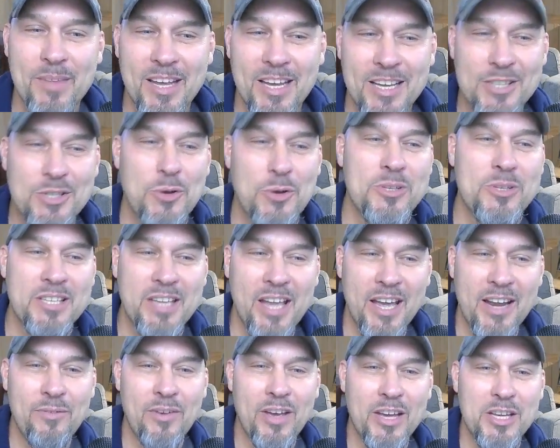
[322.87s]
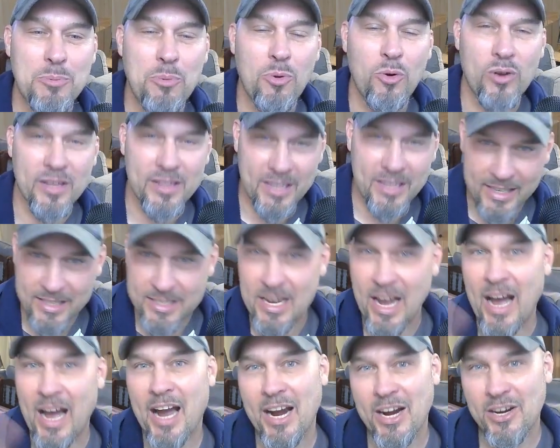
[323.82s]
So instead of exporting the
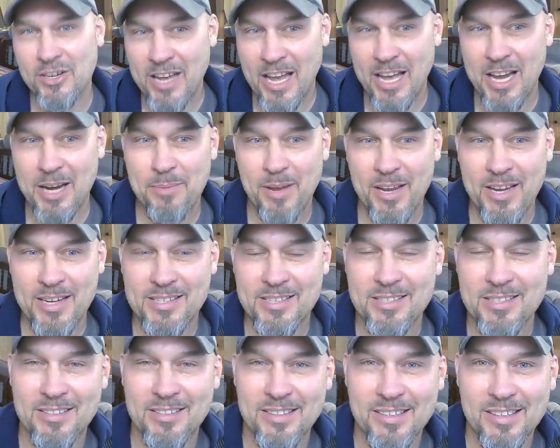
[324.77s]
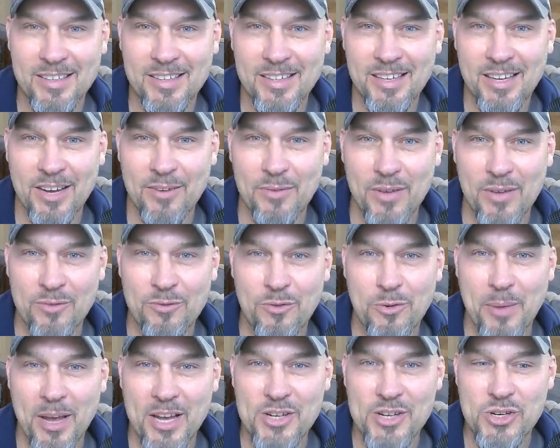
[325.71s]
entire database of
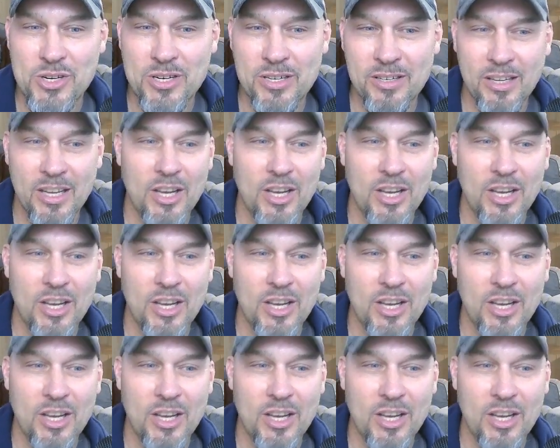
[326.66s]
information,